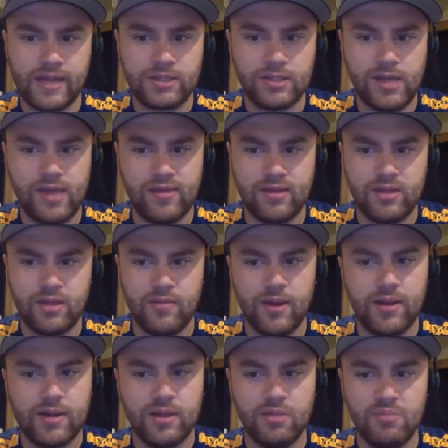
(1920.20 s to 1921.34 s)
I think the
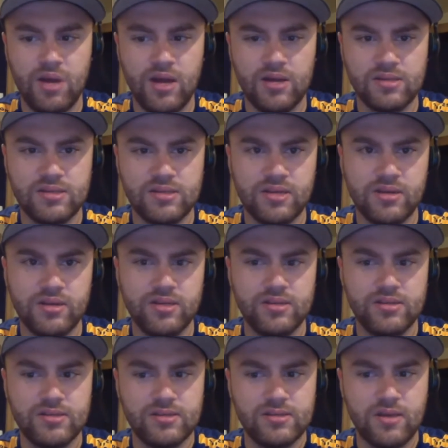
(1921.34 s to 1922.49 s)
American Le Mans series